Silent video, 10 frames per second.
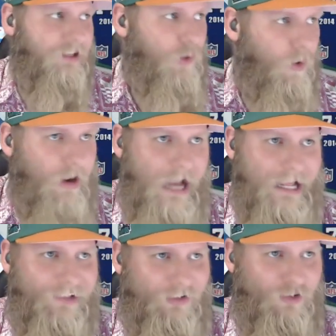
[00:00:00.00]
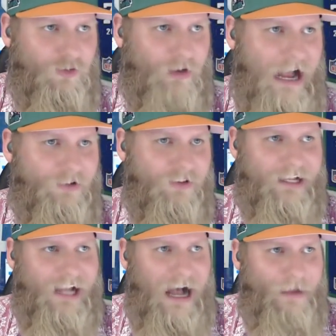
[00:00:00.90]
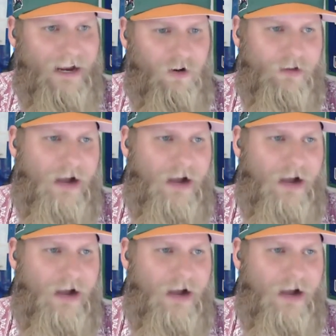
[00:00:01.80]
Yordan hits a little grounder that Caballero.